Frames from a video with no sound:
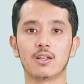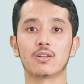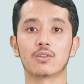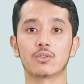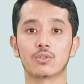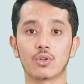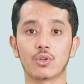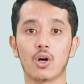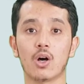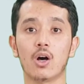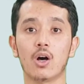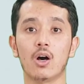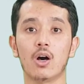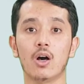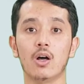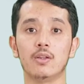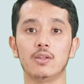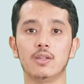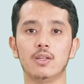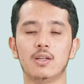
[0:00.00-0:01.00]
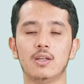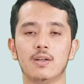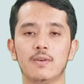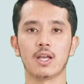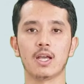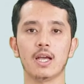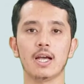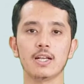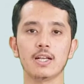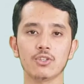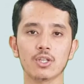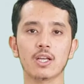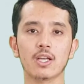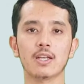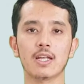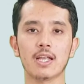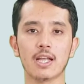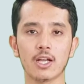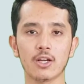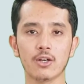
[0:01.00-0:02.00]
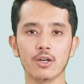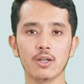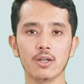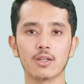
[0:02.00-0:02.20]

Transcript: Dhaad. As you can hear,